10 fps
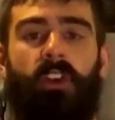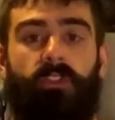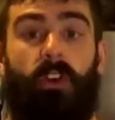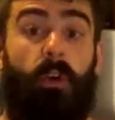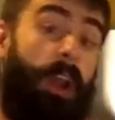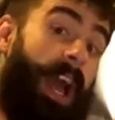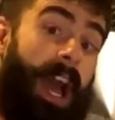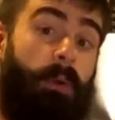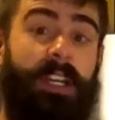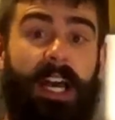So
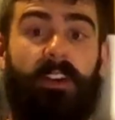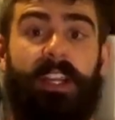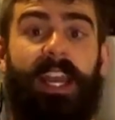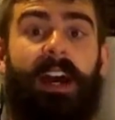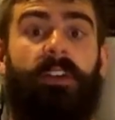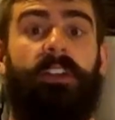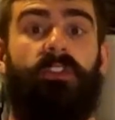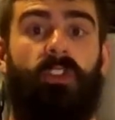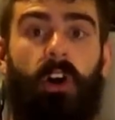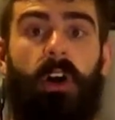I will calorie count
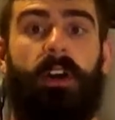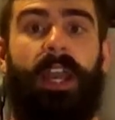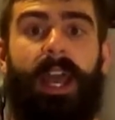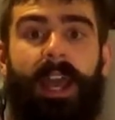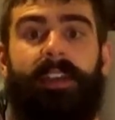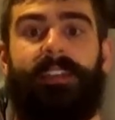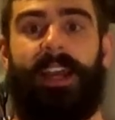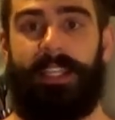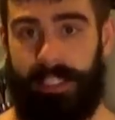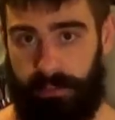as long as
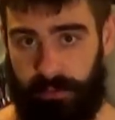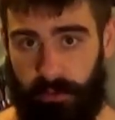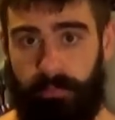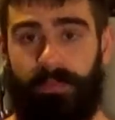I need to.